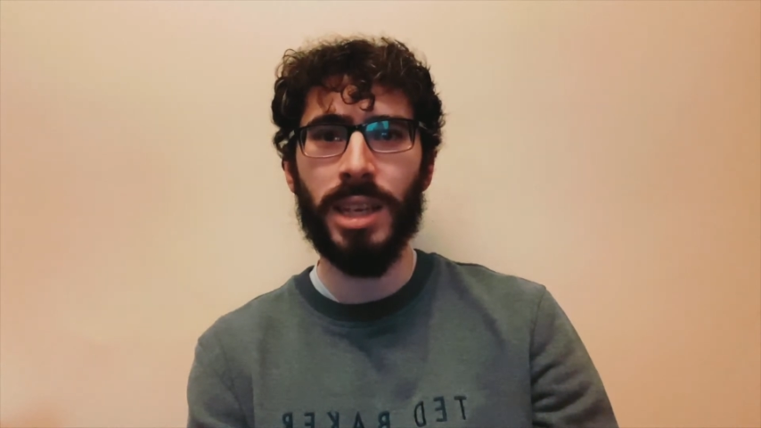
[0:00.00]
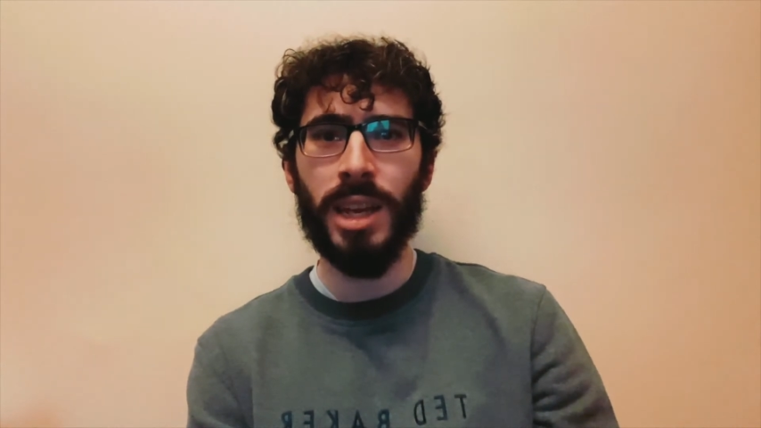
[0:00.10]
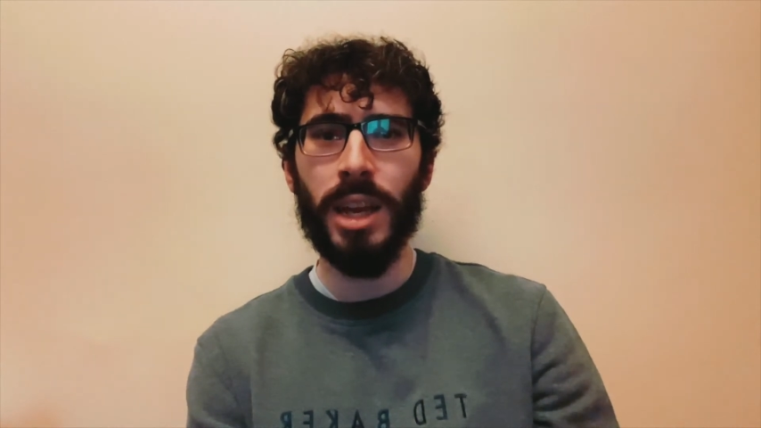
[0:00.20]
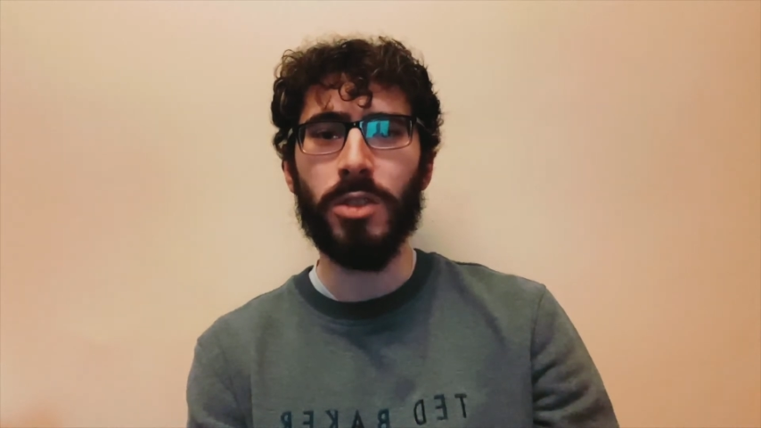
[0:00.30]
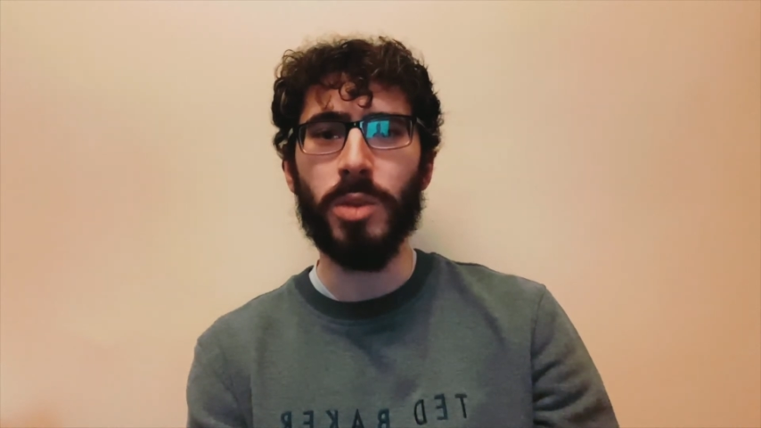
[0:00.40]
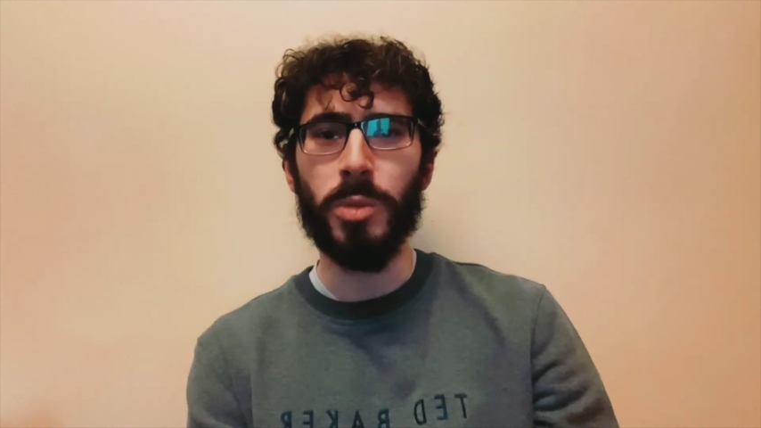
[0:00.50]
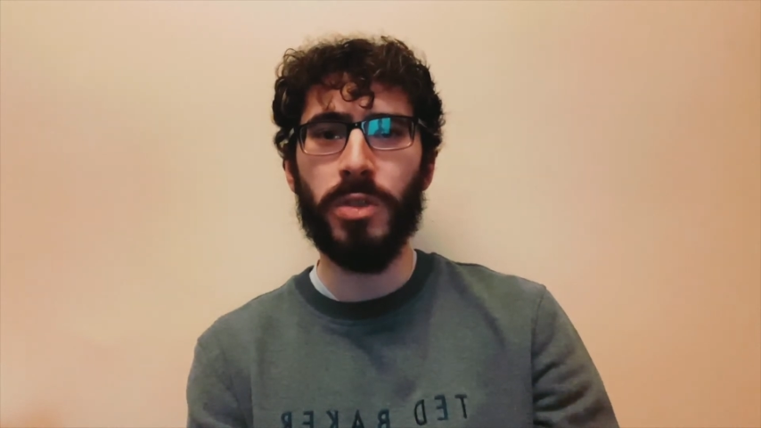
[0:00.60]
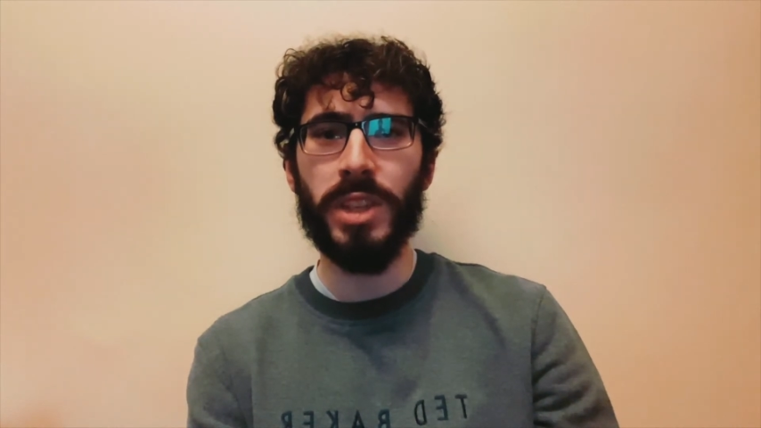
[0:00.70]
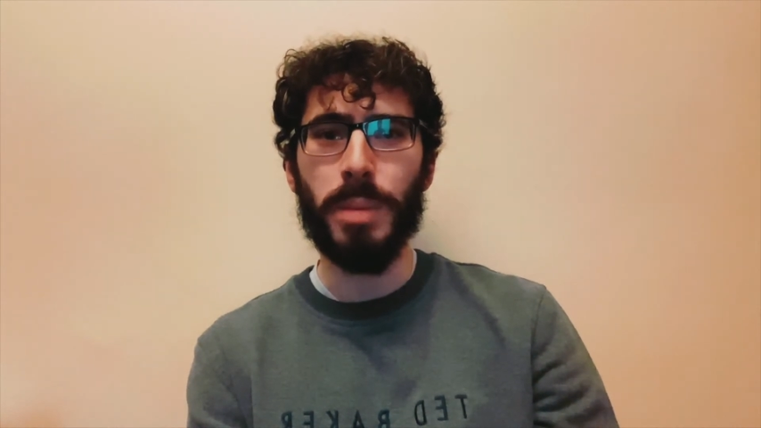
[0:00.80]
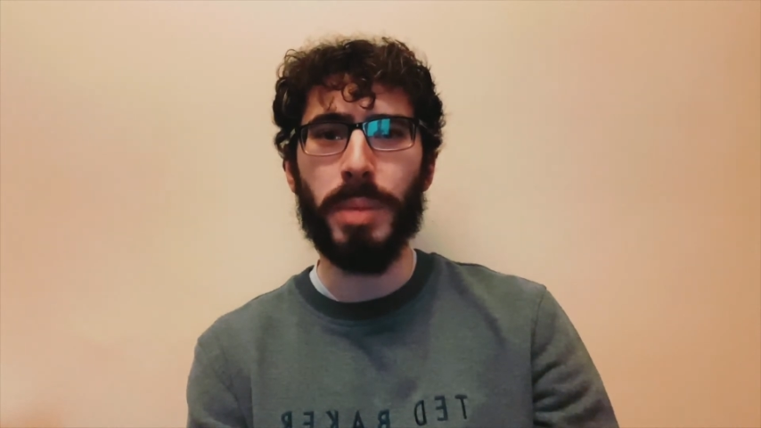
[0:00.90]
and
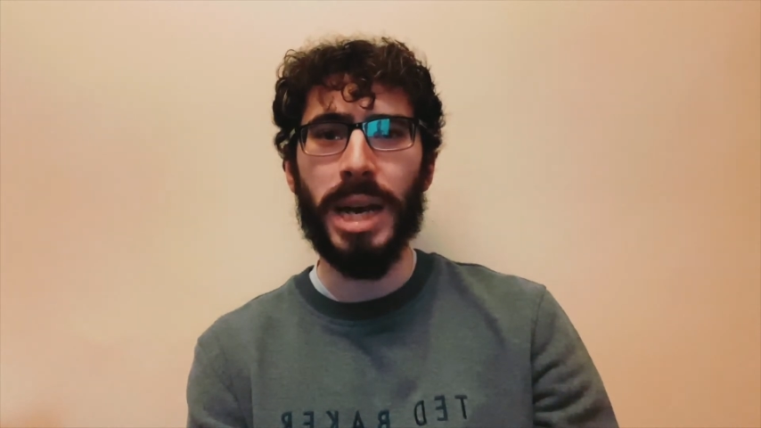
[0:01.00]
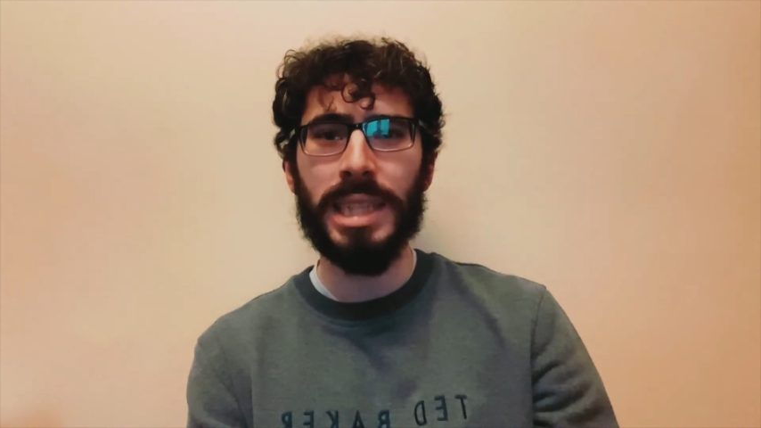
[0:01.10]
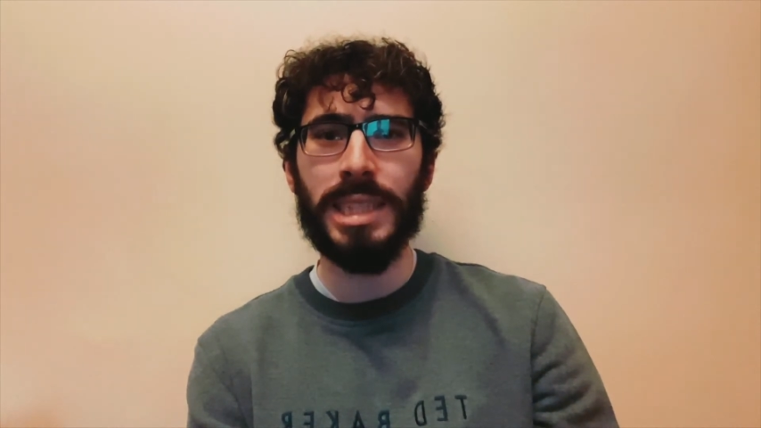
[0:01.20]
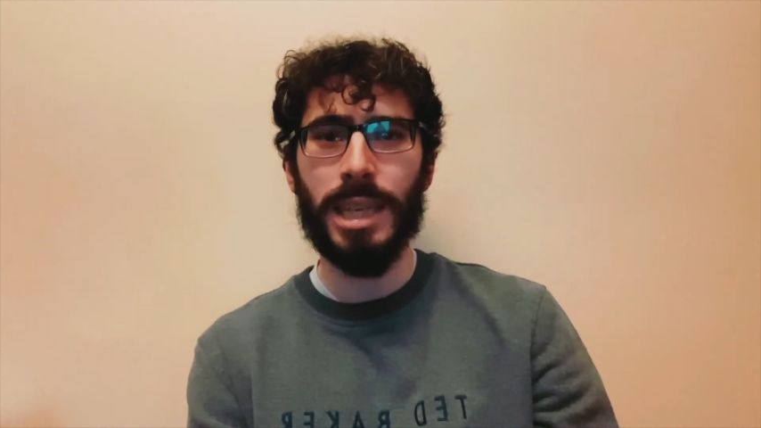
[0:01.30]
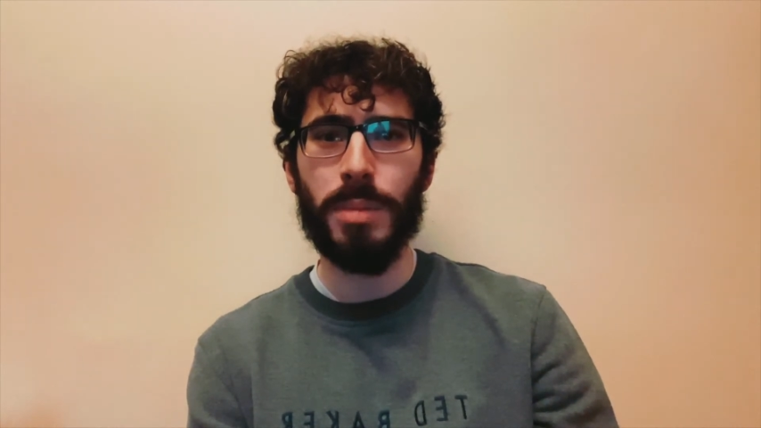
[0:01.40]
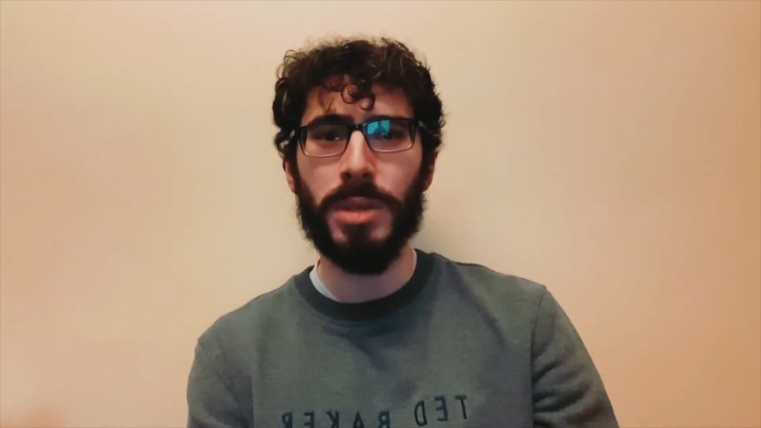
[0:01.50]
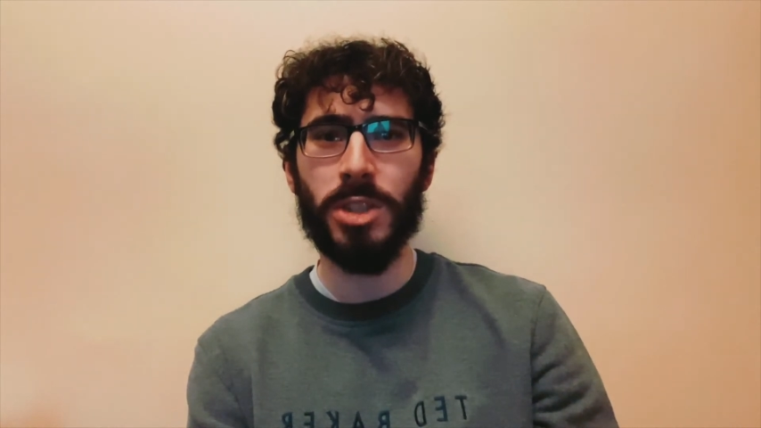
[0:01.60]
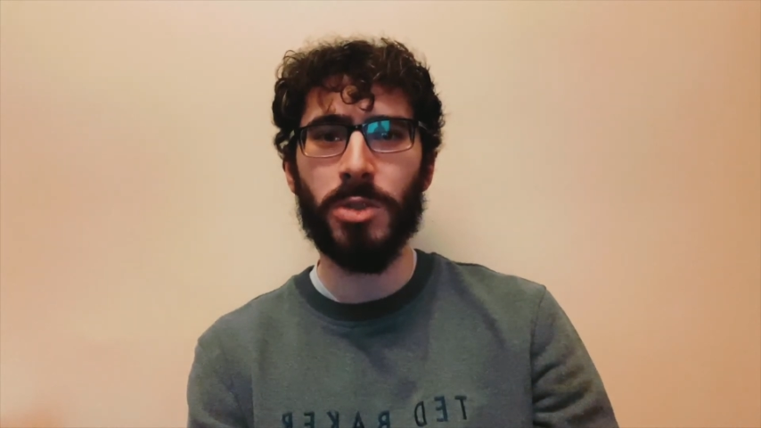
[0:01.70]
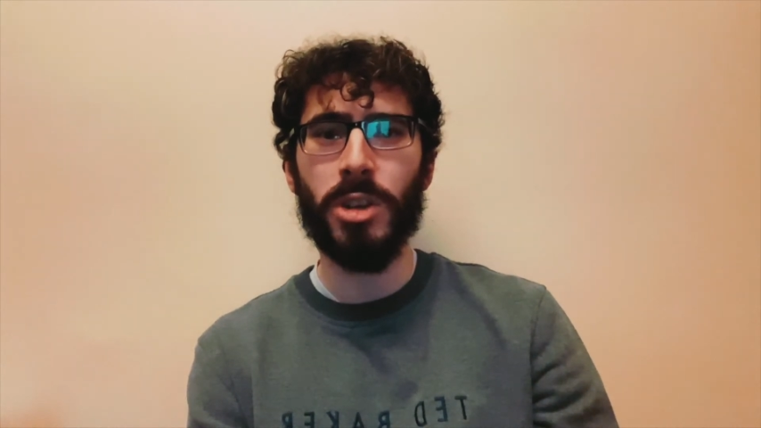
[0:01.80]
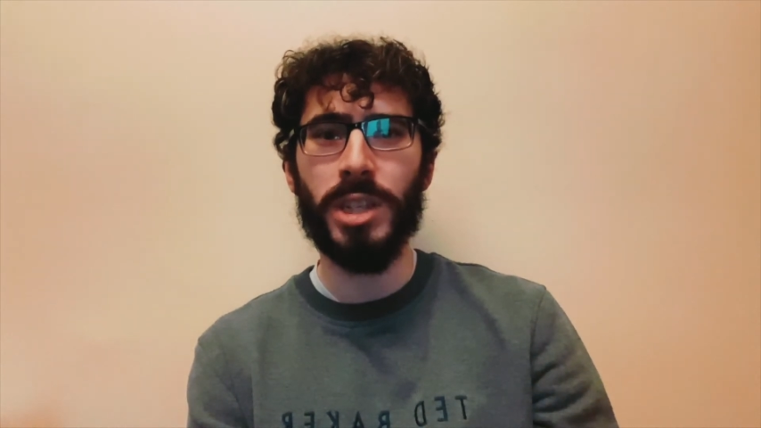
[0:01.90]
removing the bad stigma
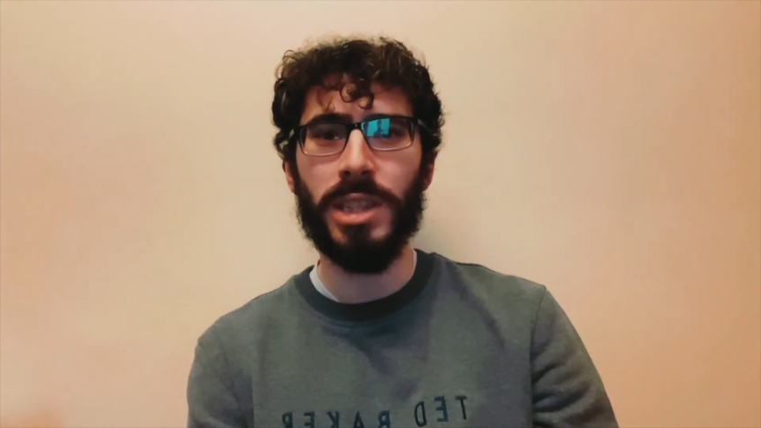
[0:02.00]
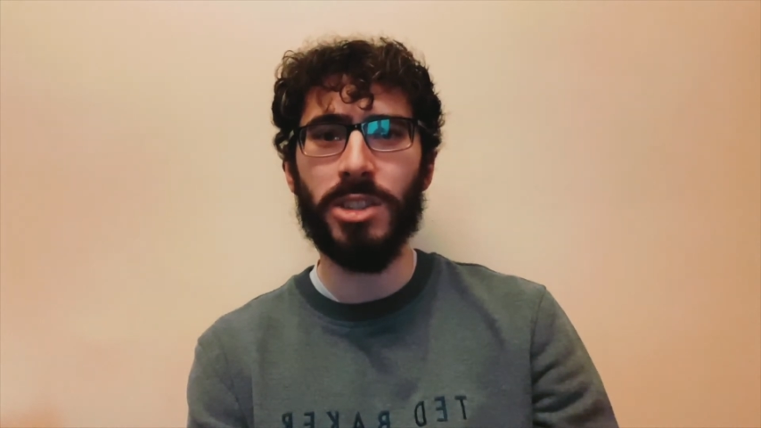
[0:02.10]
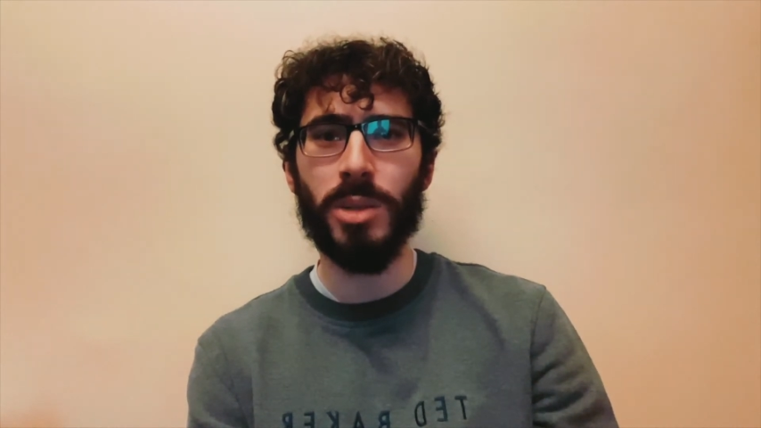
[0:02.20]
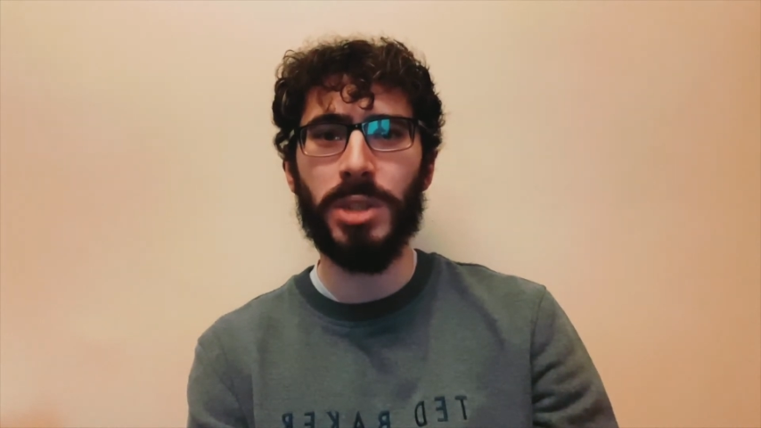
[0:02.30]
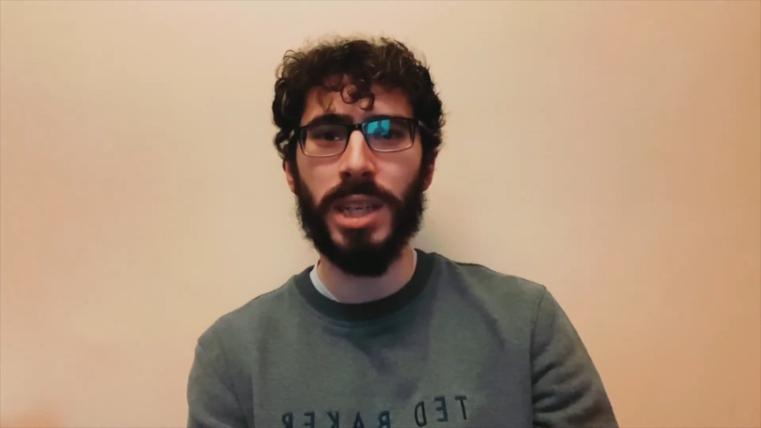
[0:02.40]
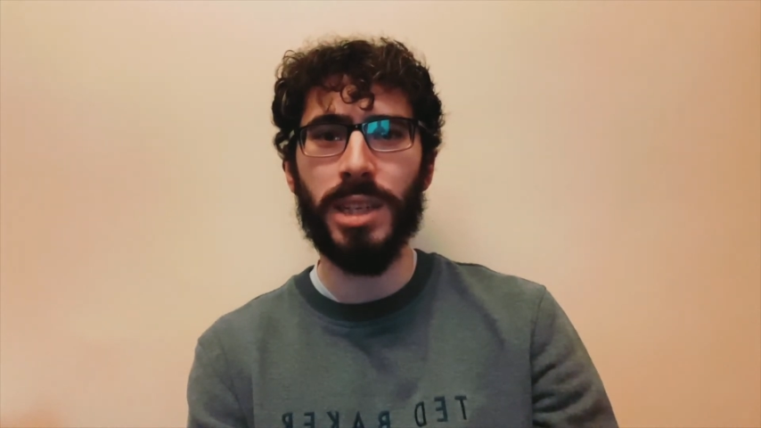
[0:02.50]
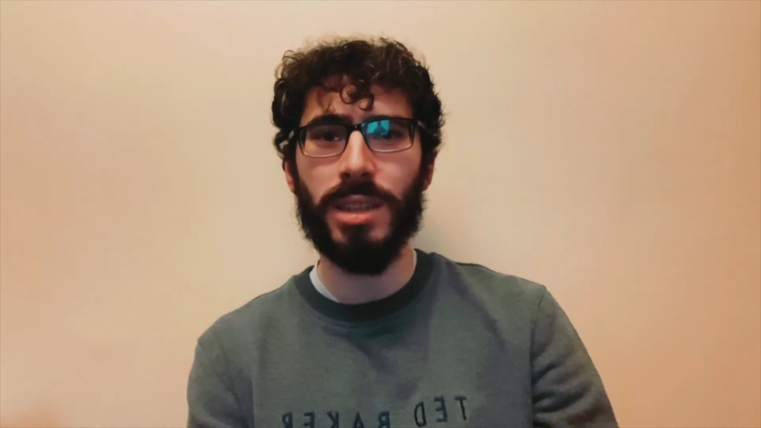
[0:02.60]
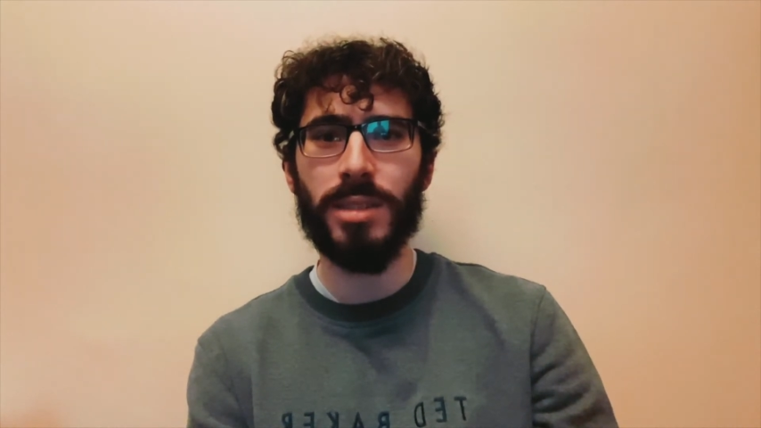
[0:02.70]
surrounding the subject.